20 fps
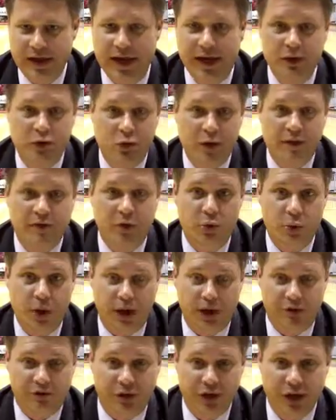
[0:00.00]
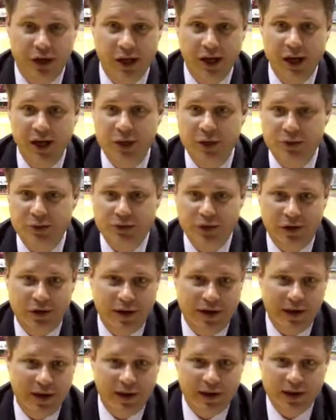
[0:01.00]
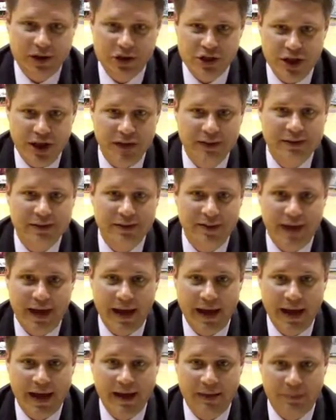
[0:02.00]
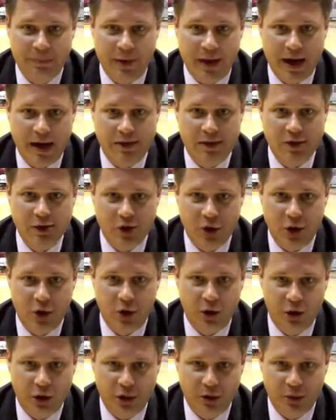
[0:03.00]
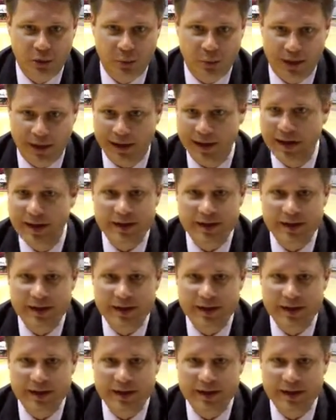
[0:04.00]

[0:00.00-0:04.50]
You had Trevor Relaford, who took a shot to the head in practice earlier in the week.